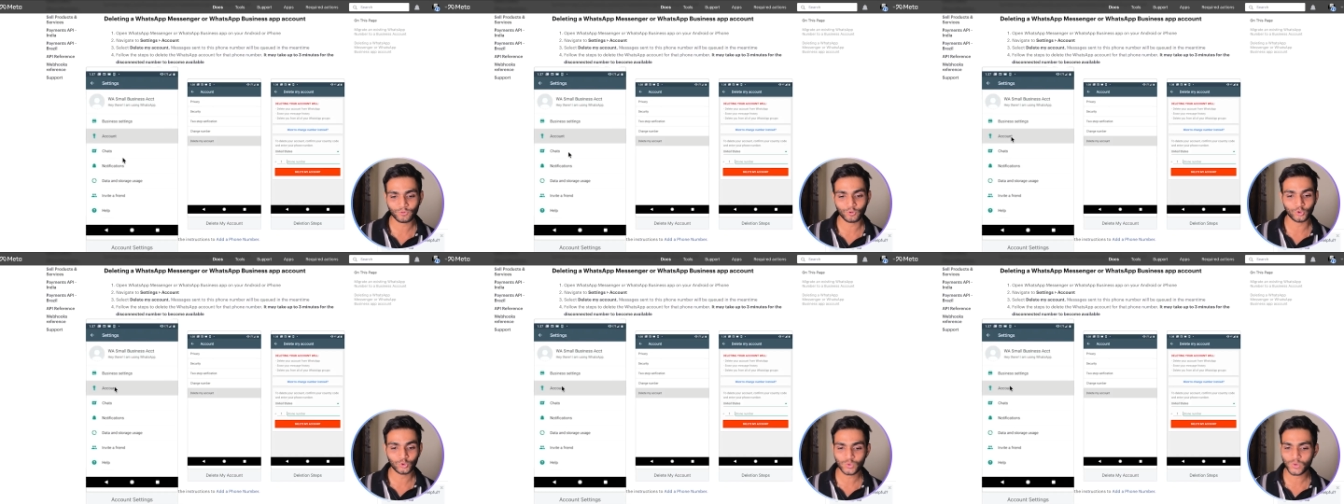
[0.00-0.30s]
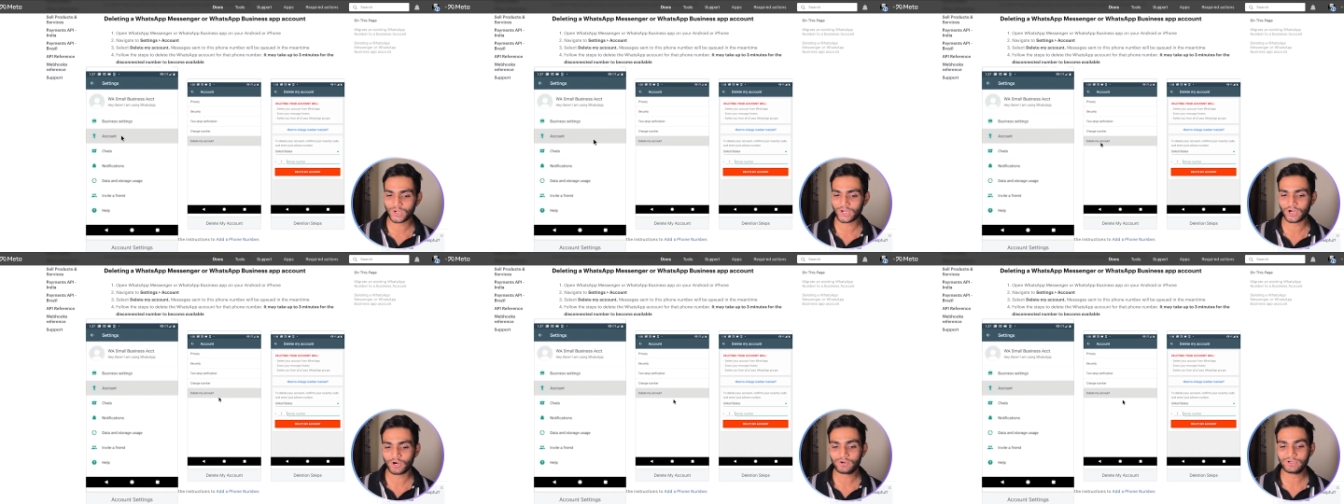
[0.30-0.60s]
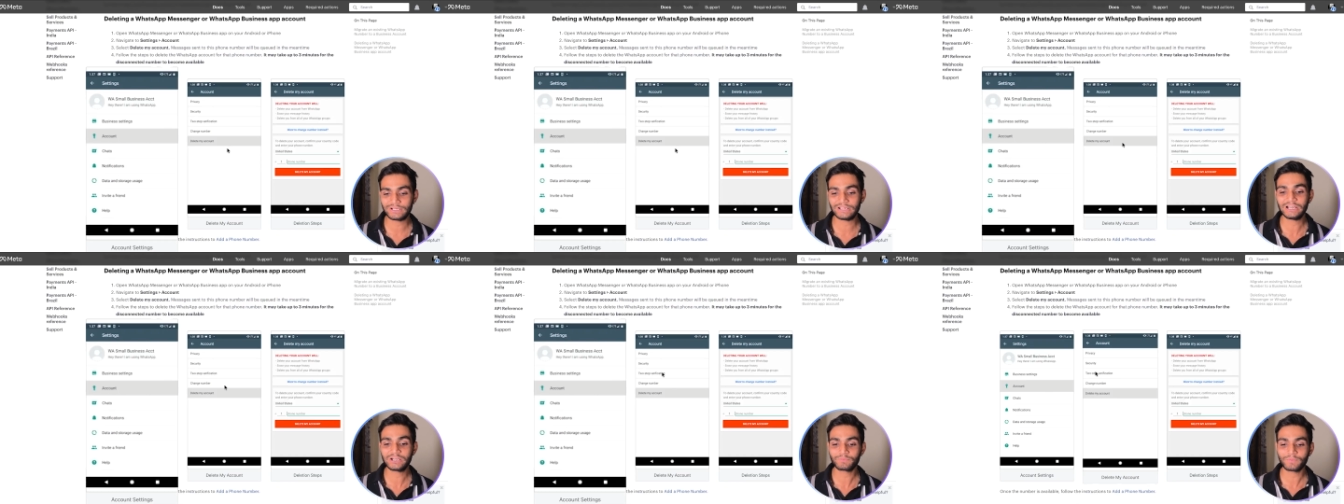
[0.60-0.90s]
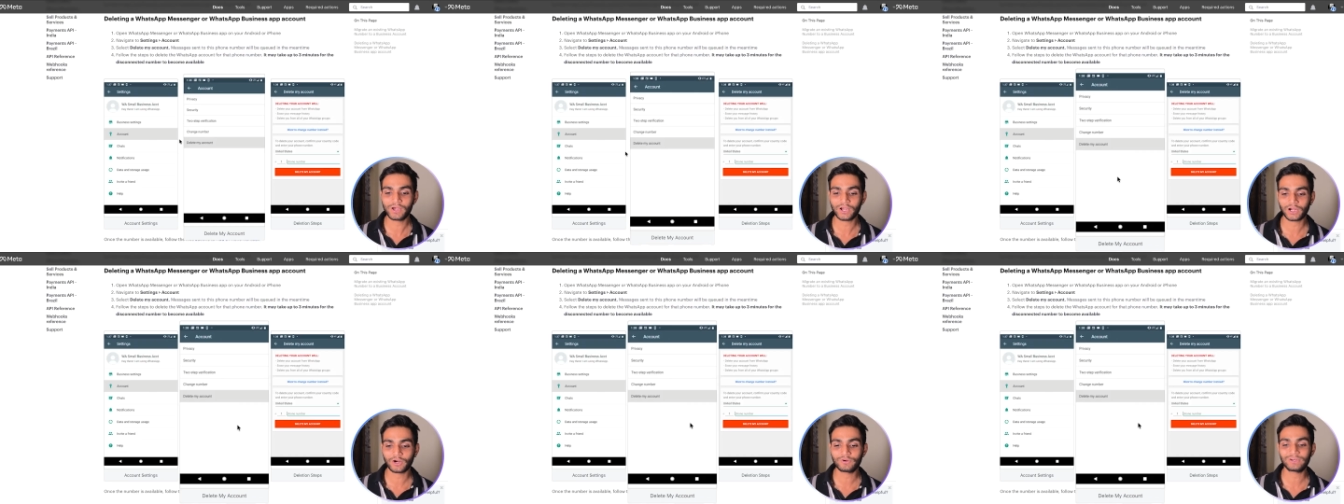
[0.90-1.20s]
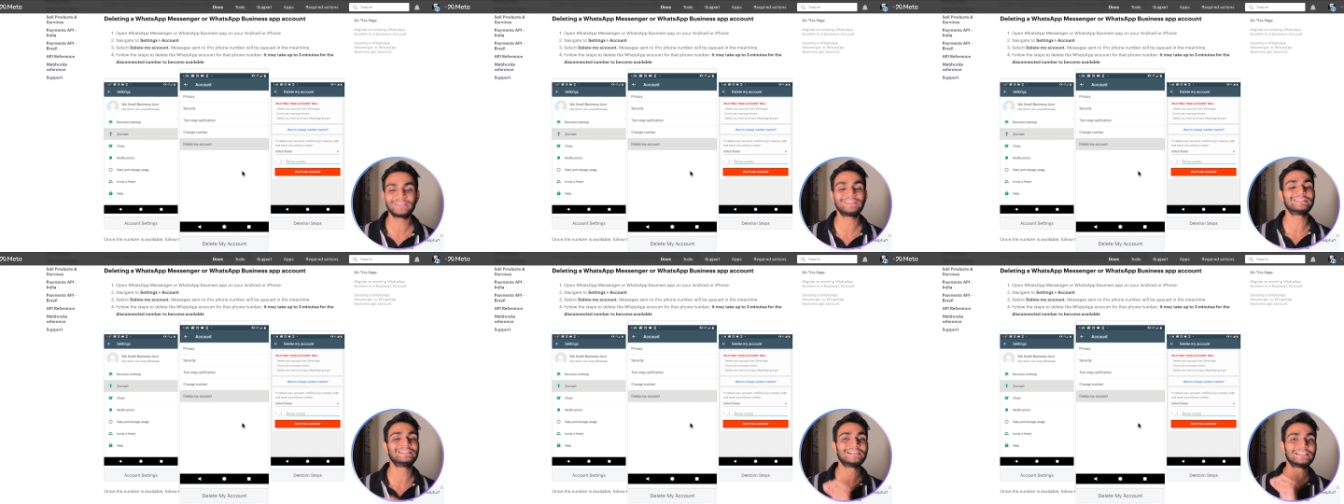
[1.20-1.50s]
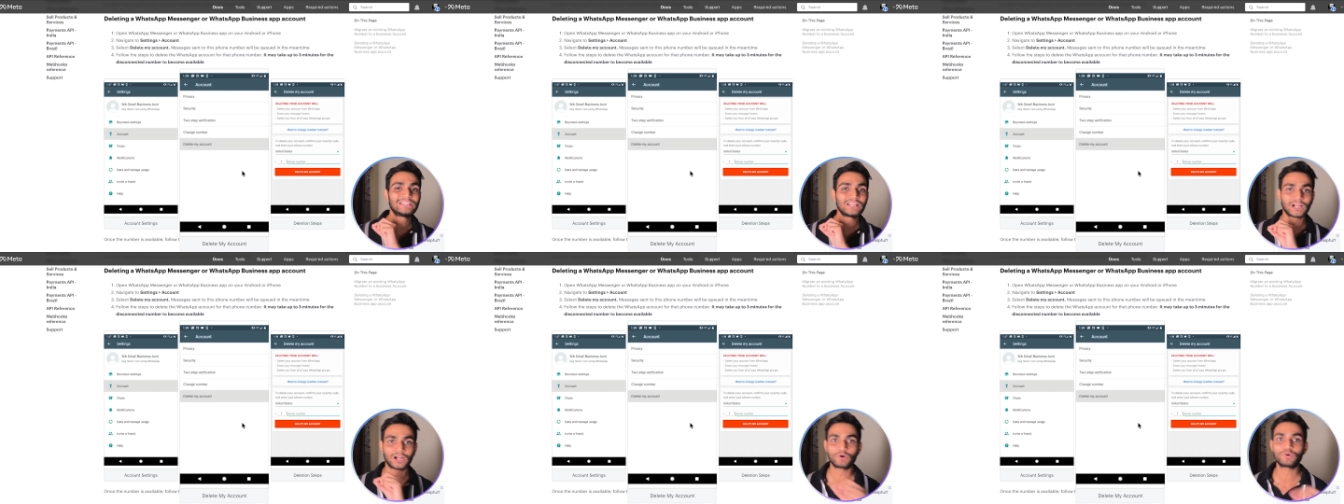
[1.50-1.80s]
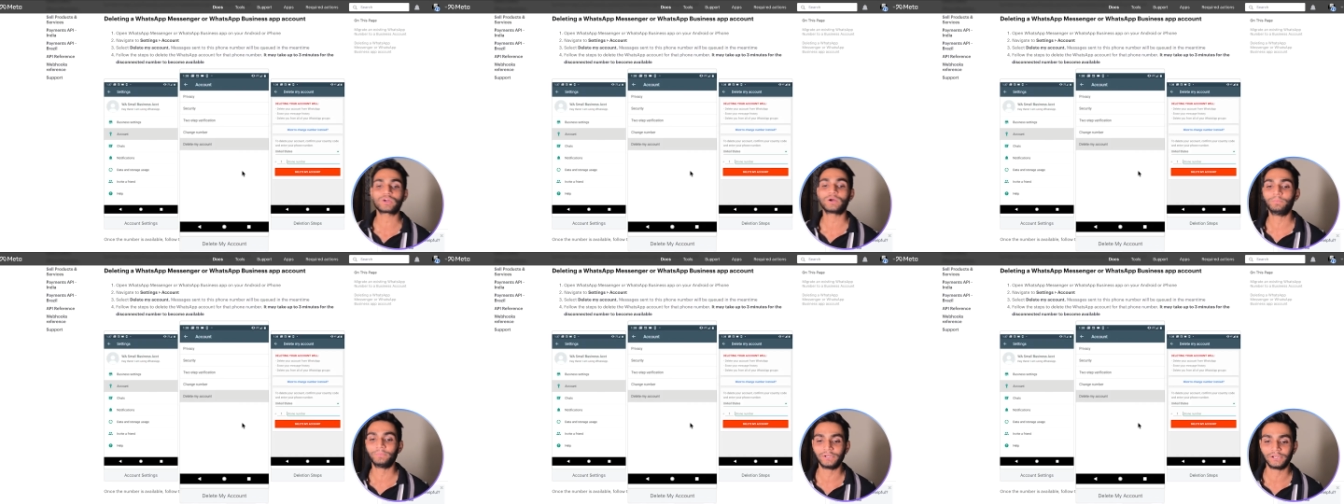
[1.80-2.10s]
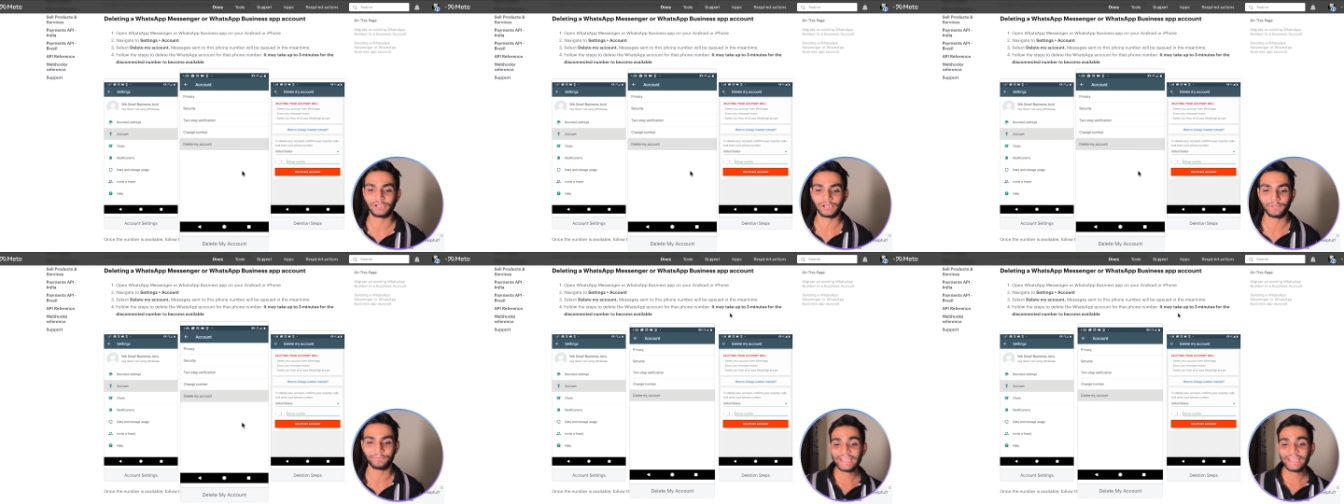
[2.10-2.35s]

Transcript: go to account delete my account and delete the account completely